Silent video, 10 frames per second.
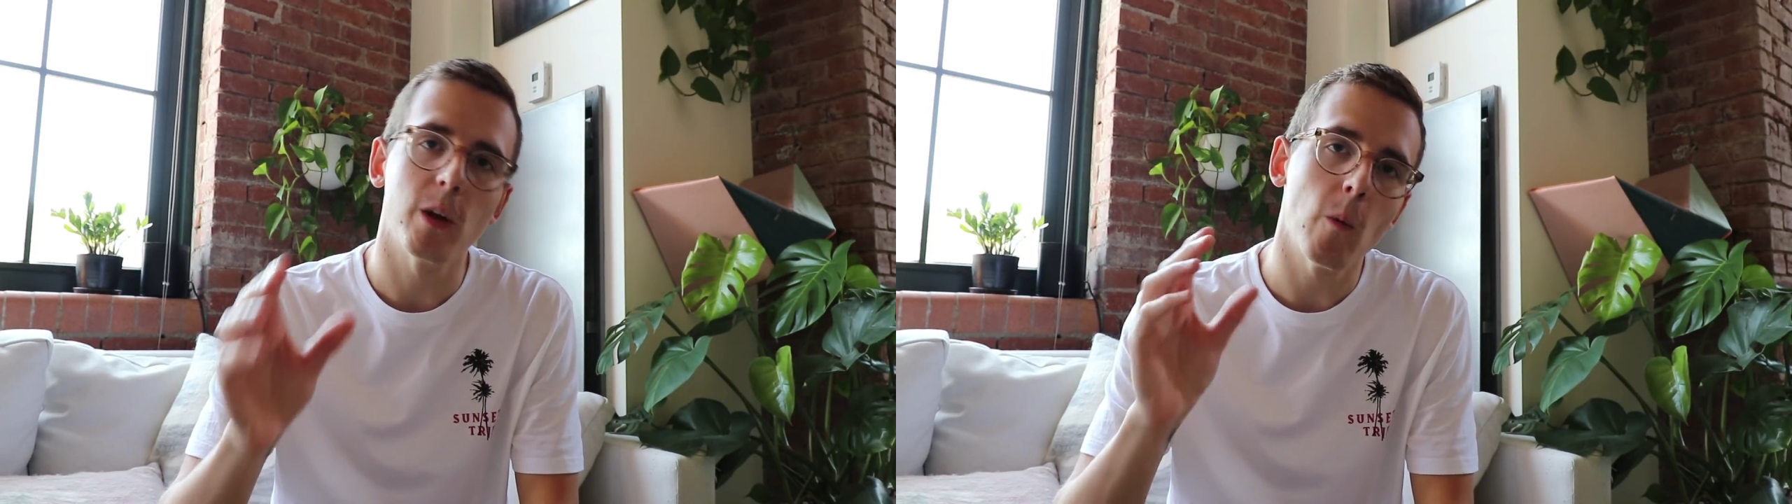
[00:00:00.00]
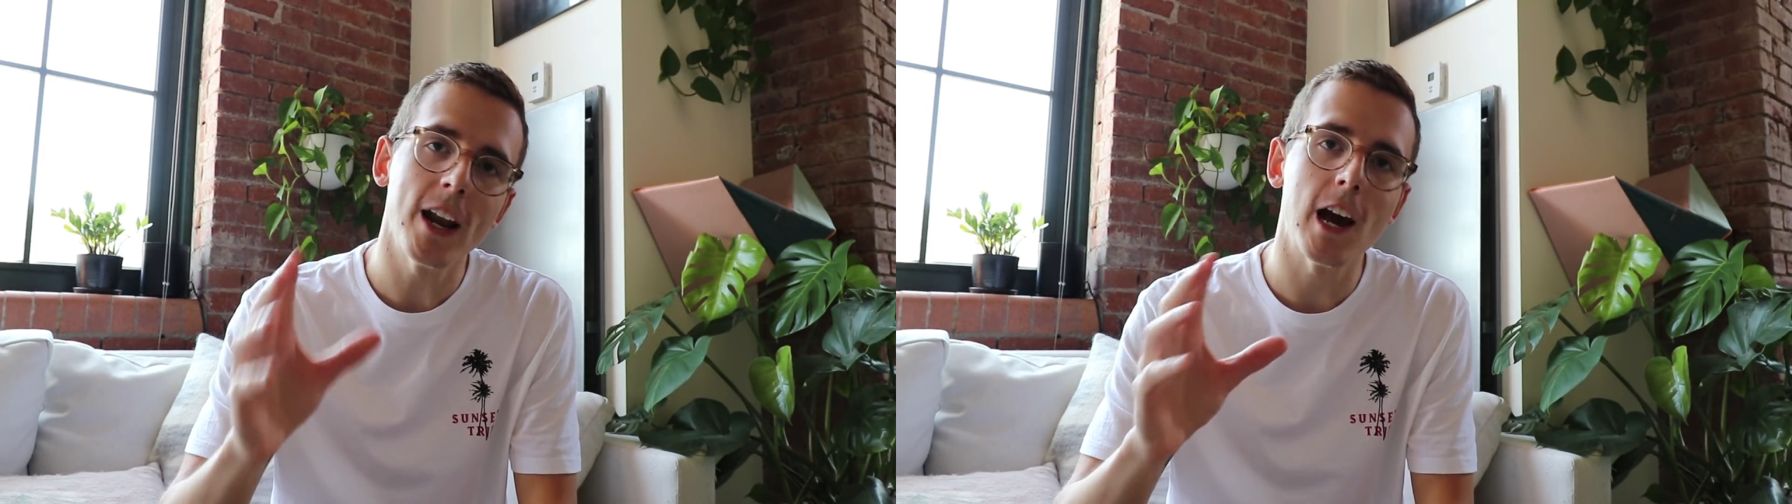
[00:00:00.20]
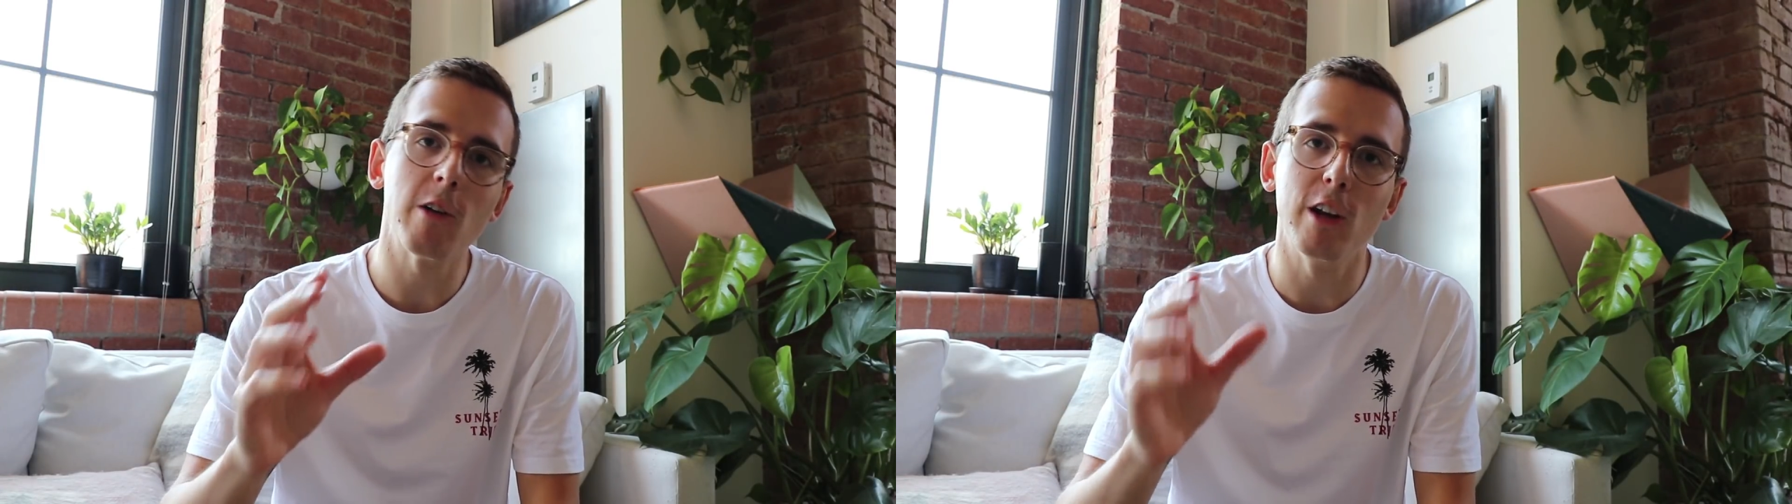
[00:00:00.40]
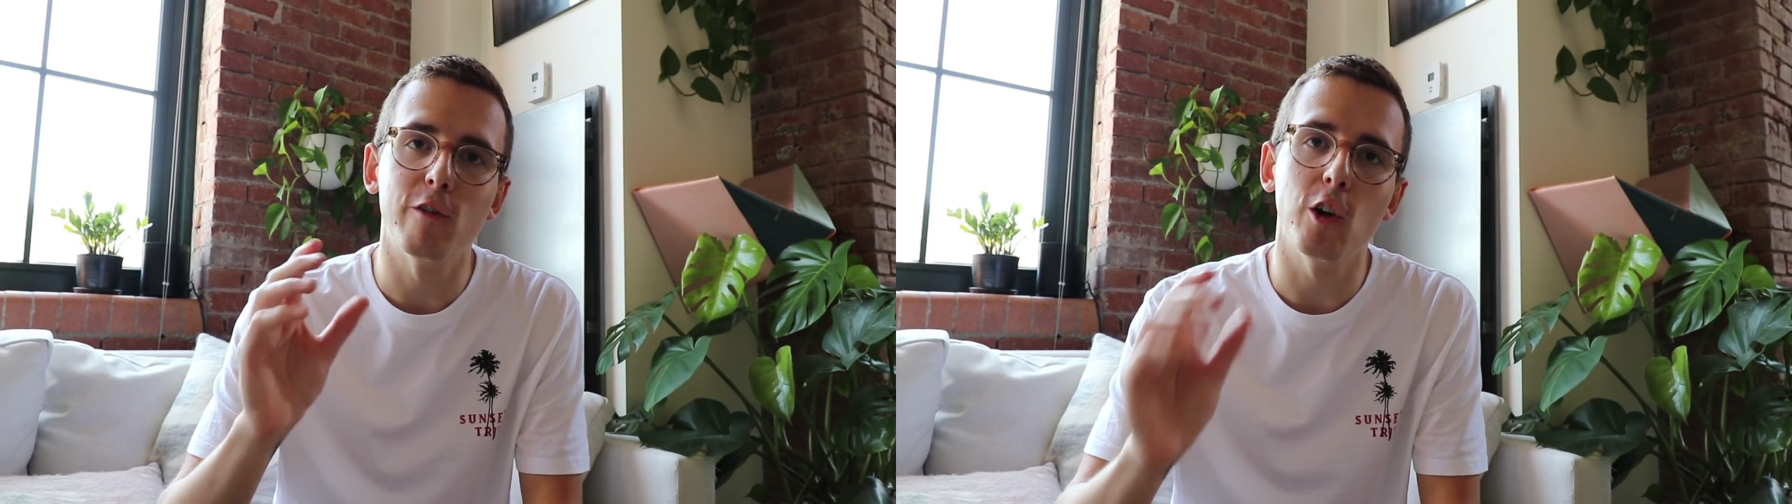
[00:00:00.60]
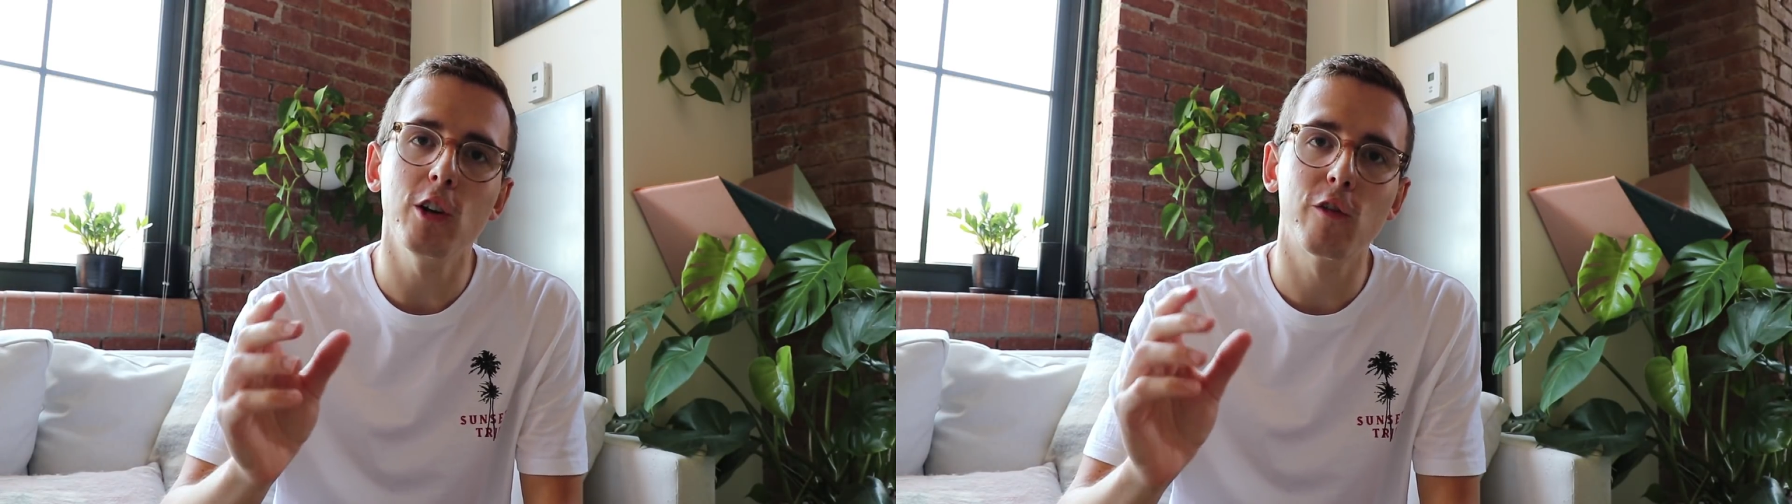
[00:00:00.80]
that went out and
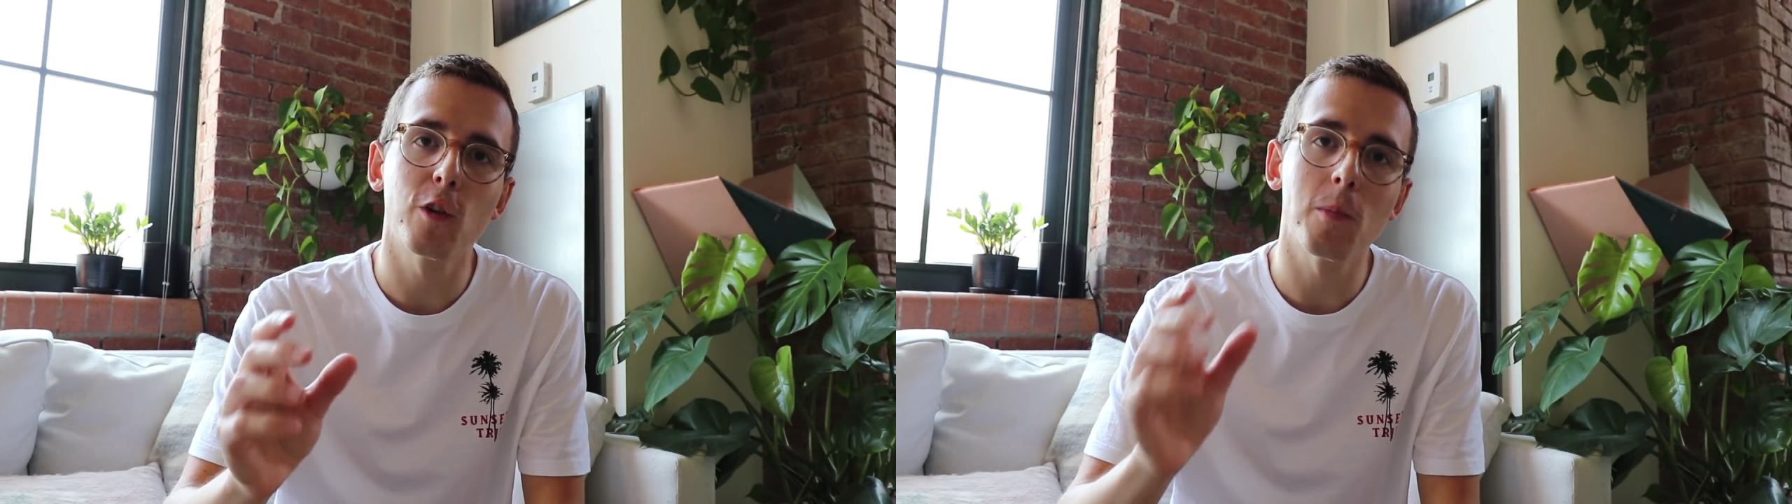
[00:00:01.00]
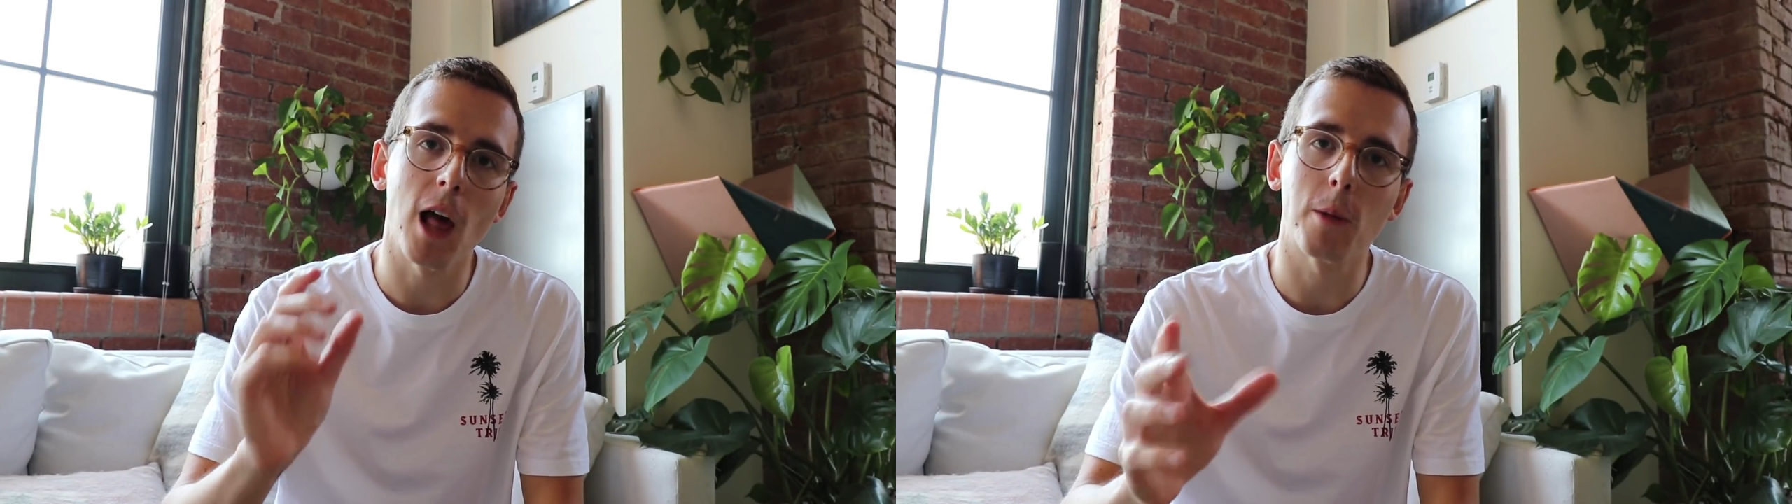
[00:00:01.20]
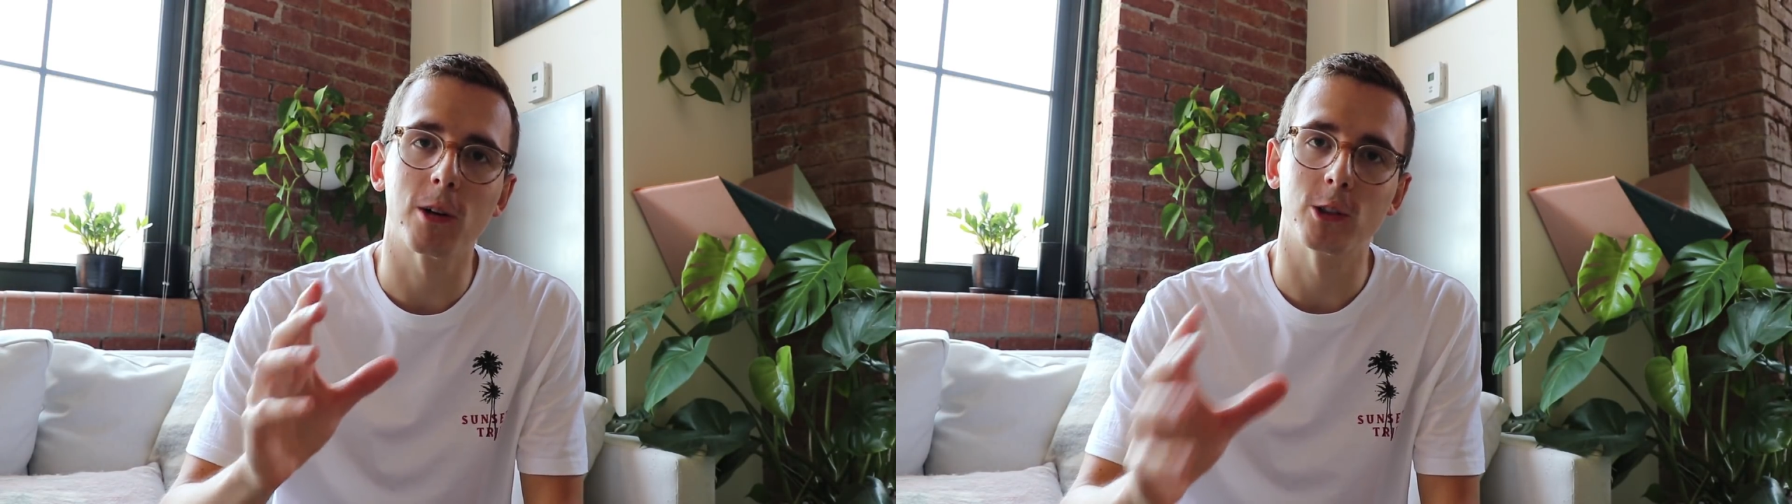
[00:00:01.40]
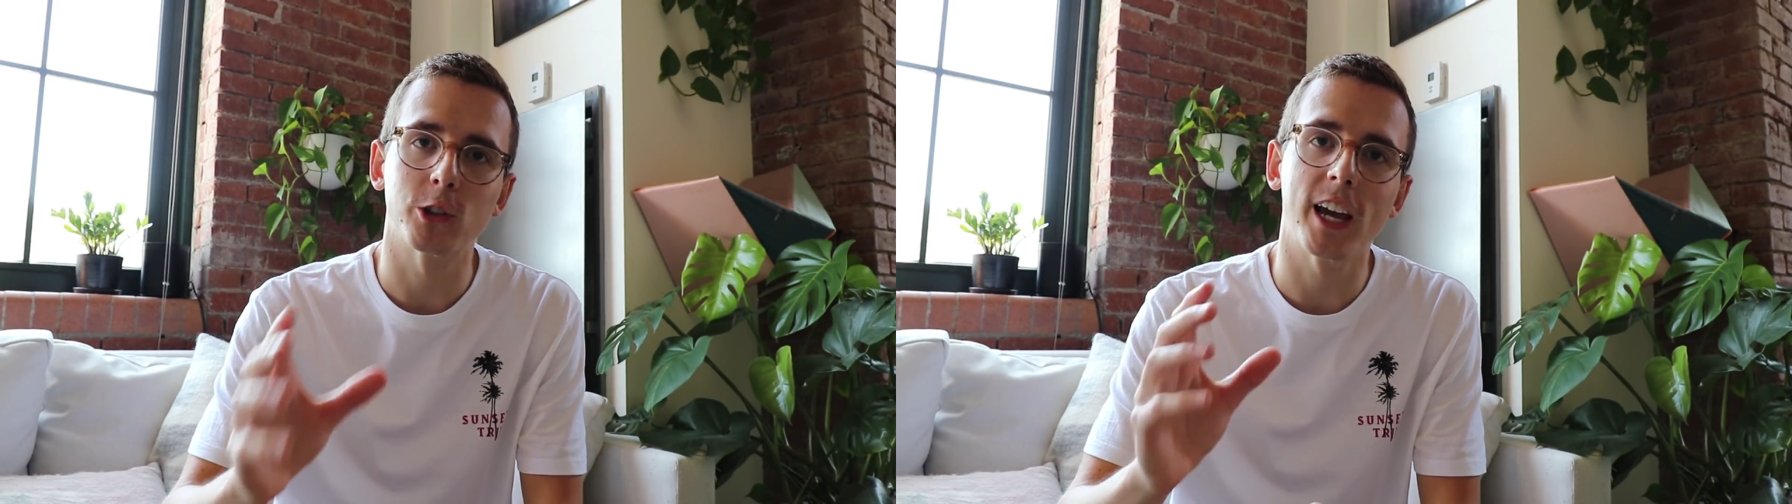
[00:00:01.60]
voted for a block producer